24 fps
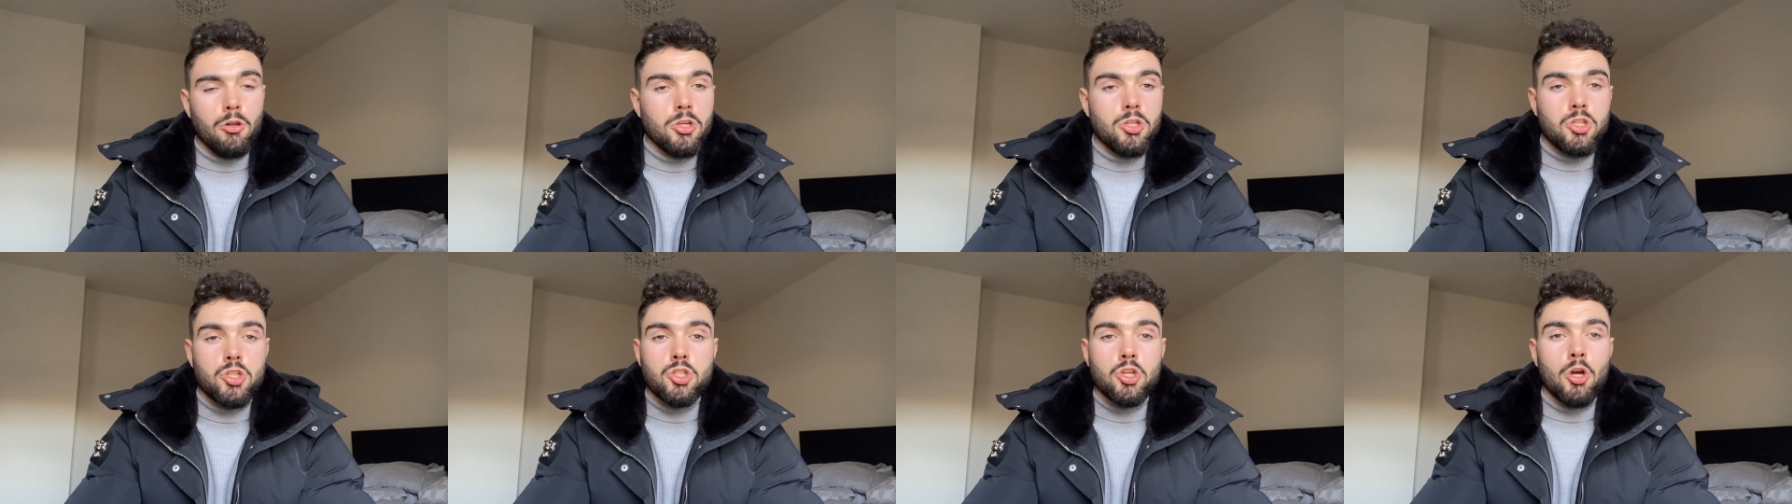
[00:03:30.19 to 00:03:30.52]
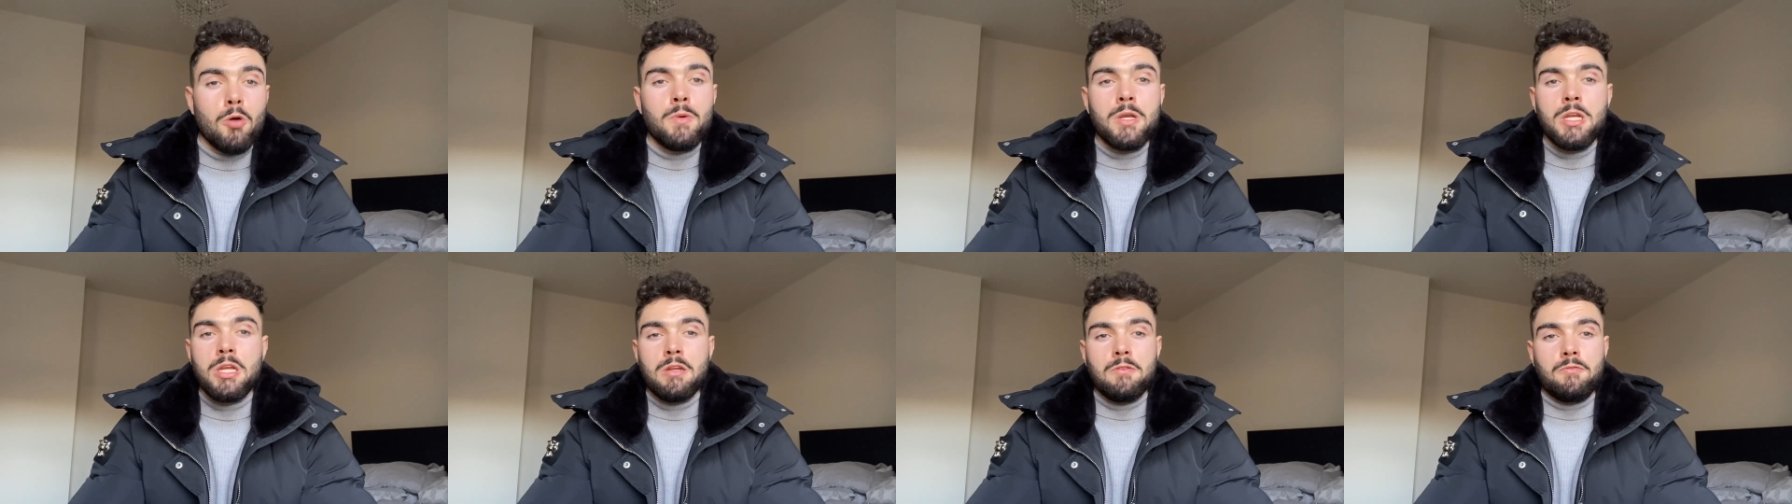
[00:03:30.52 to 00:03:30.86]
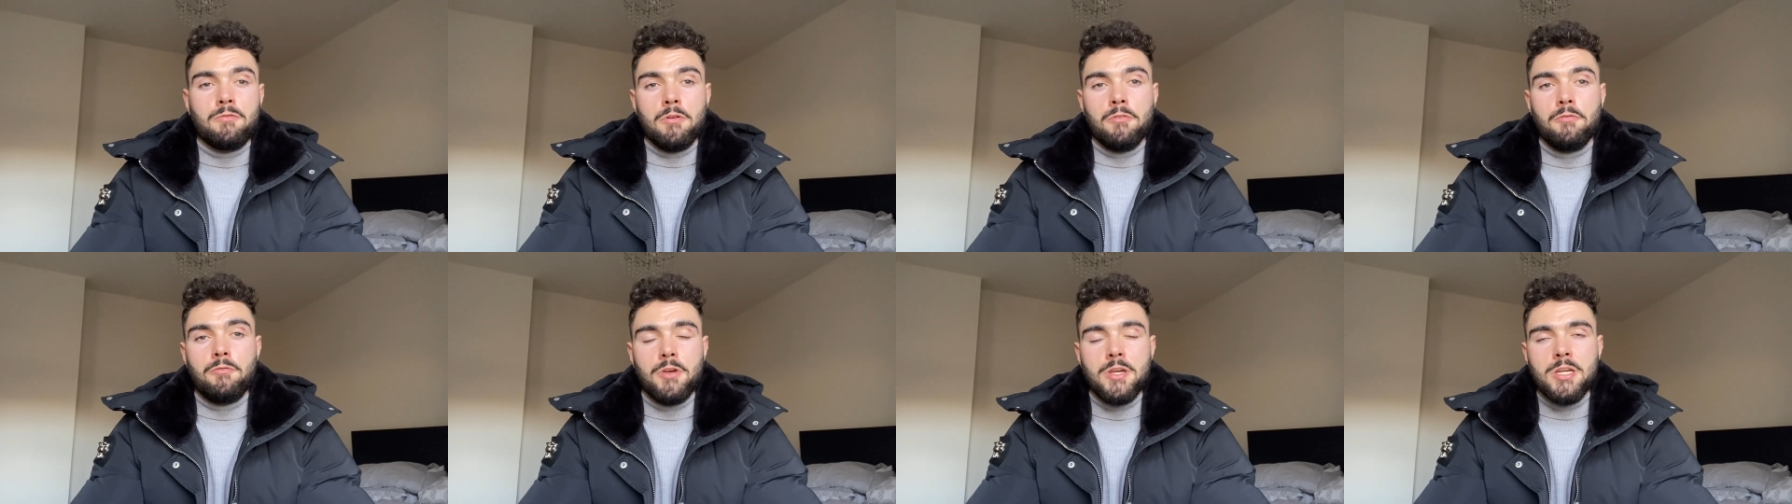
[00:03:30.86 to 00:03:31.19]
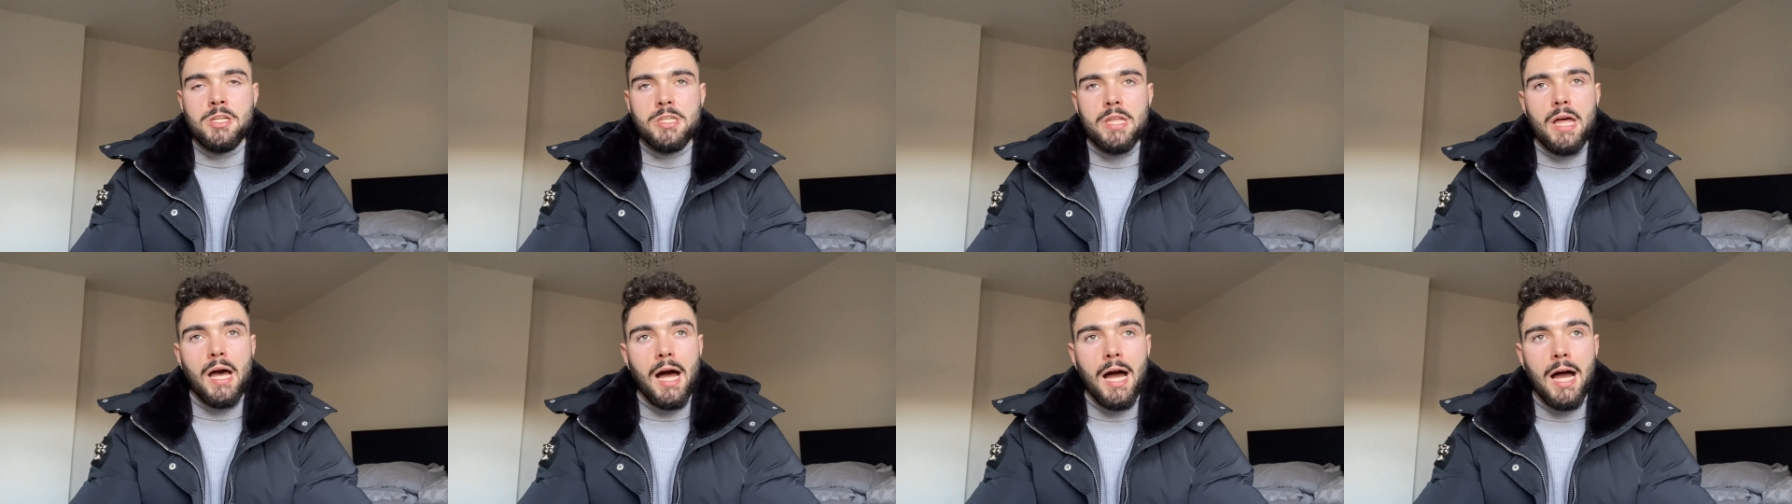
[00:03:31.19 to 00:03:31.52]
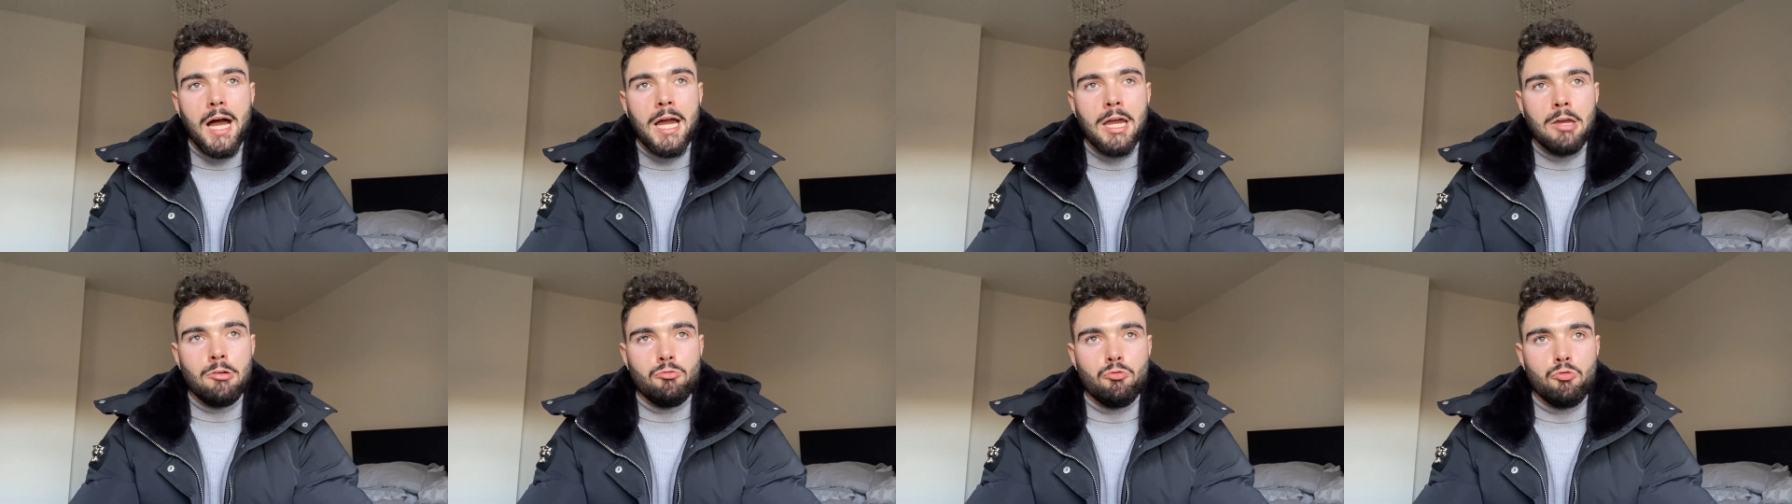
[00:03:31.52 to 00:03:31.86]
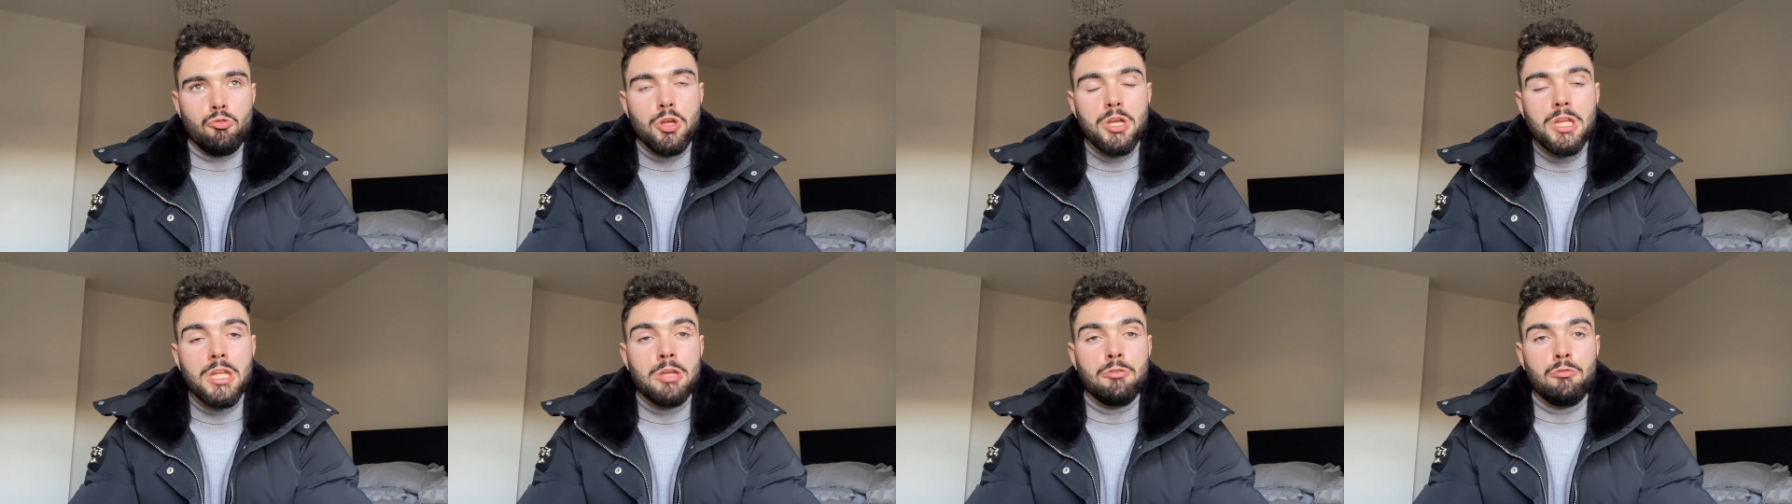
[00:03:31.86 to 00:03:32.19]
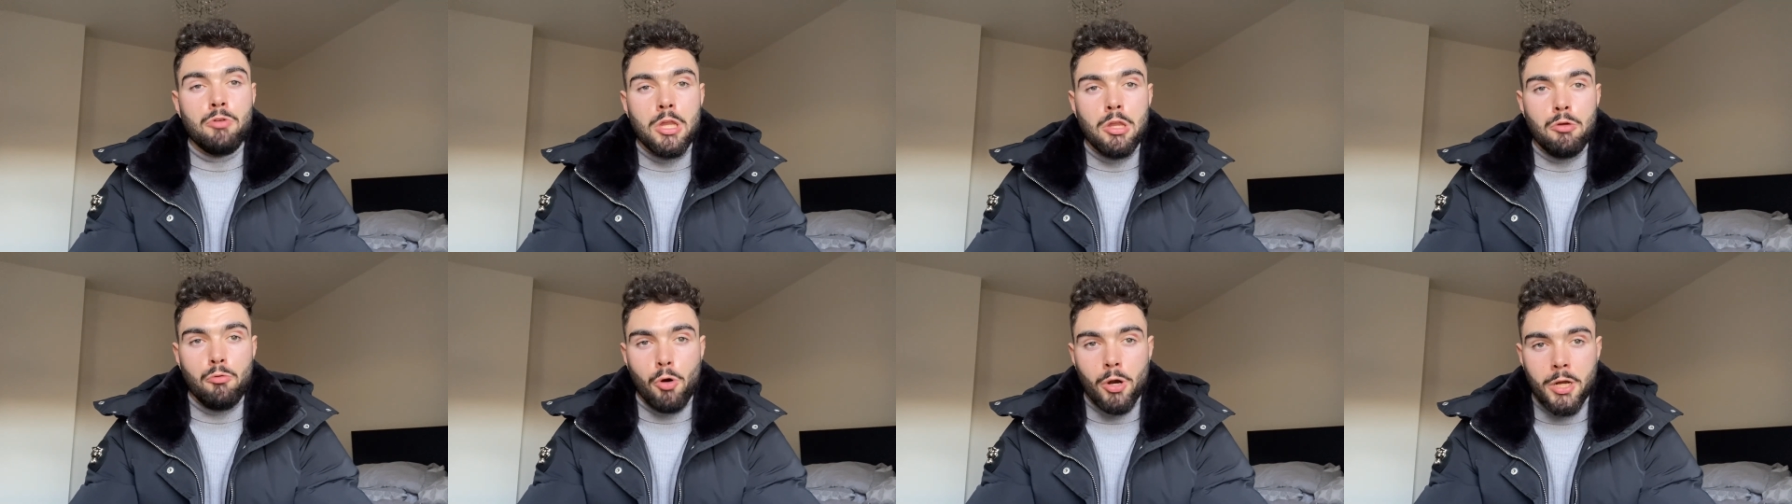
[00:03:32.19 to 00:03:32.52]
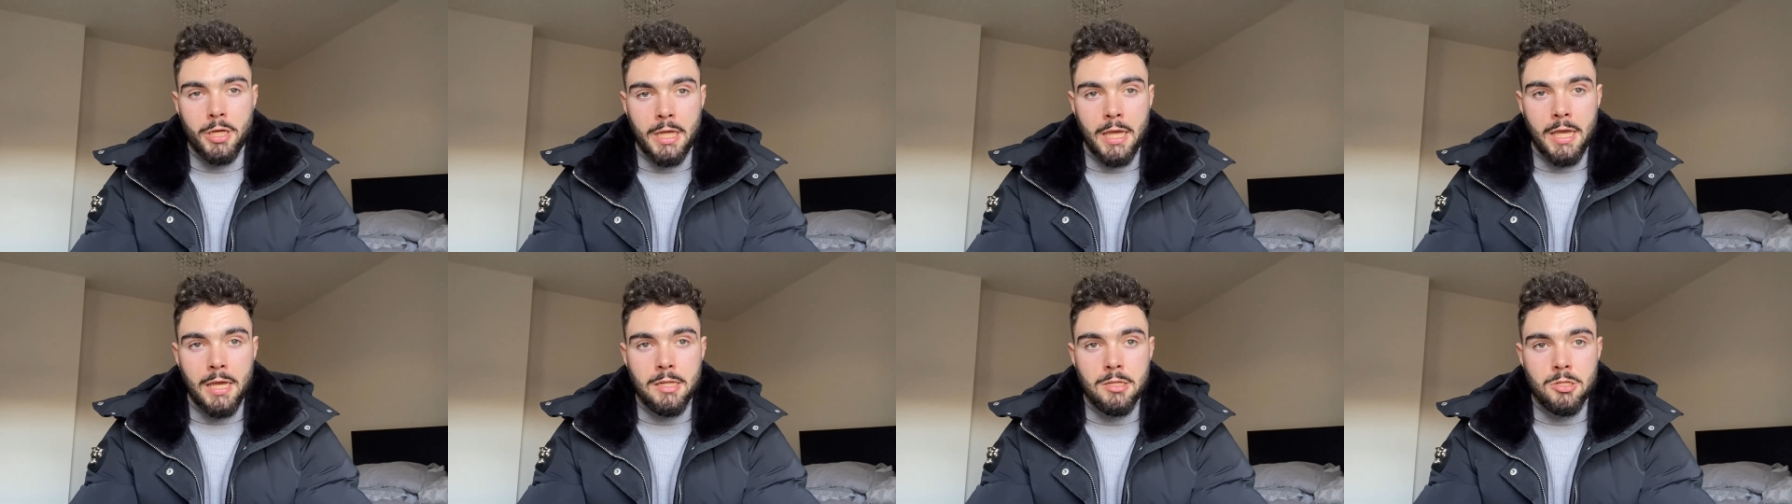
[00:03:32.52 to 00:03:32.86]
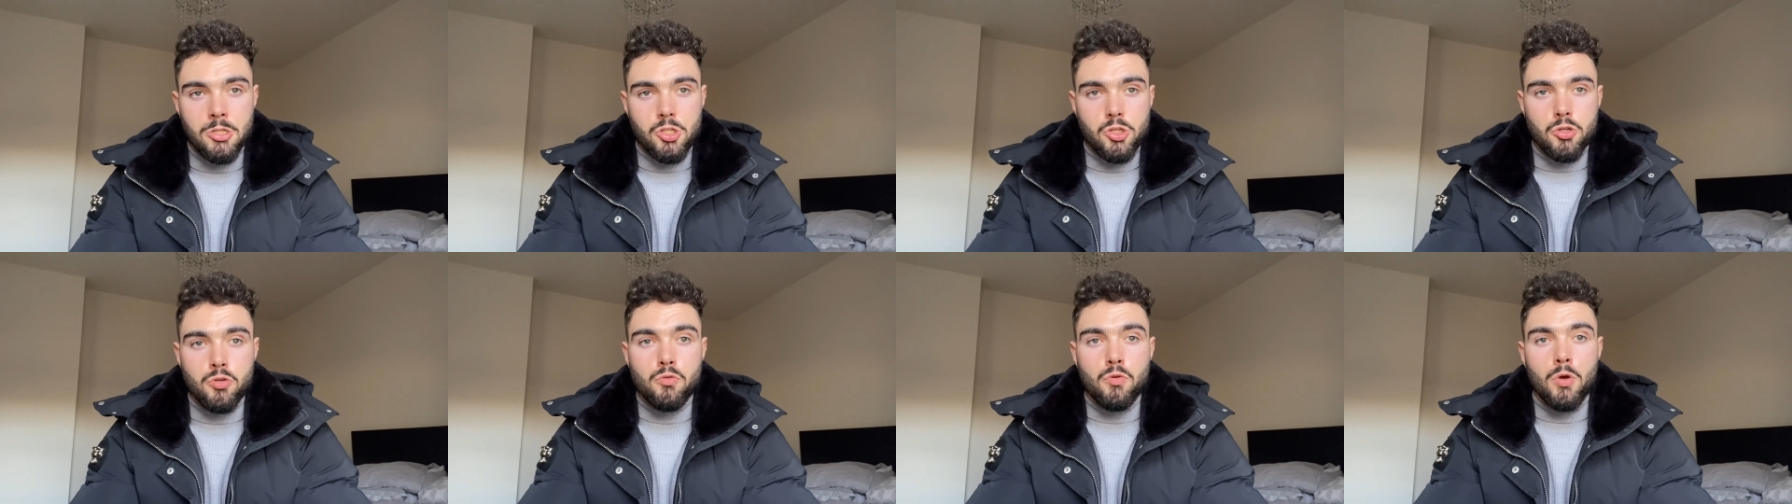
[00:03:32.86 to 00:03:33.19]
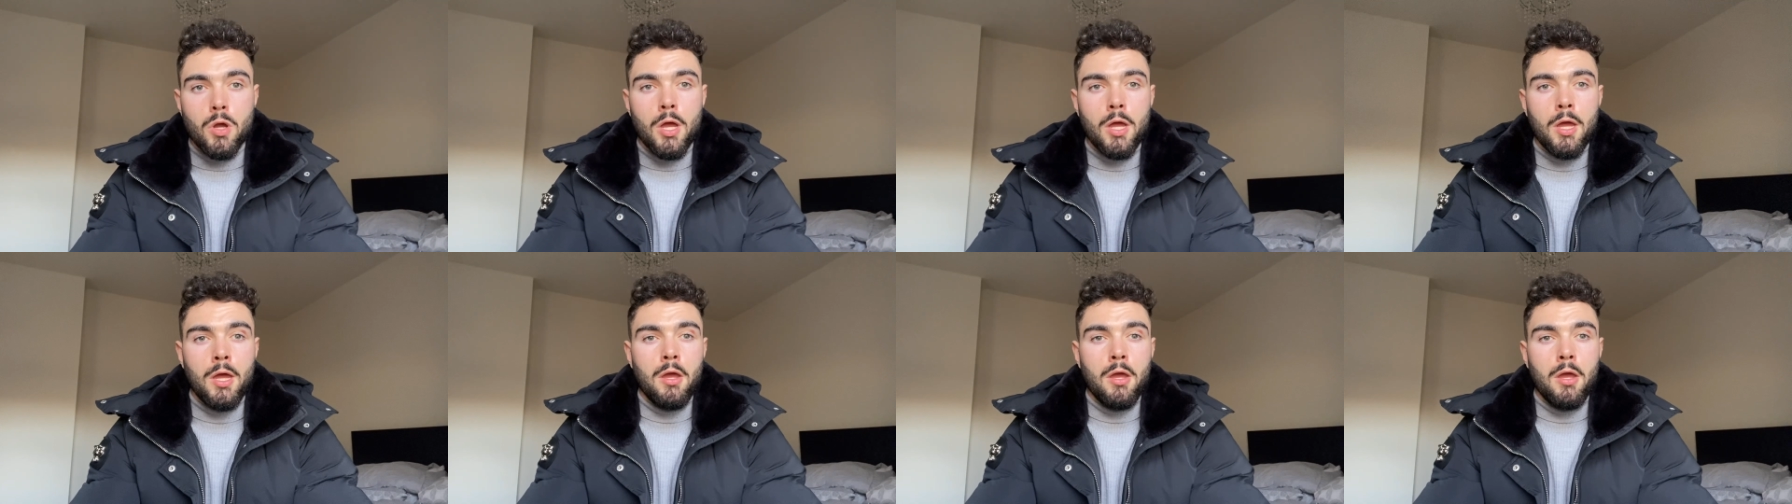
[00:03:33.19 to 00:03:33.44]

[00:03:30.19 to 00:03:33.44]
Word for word: there's so many different things that i really really want to get into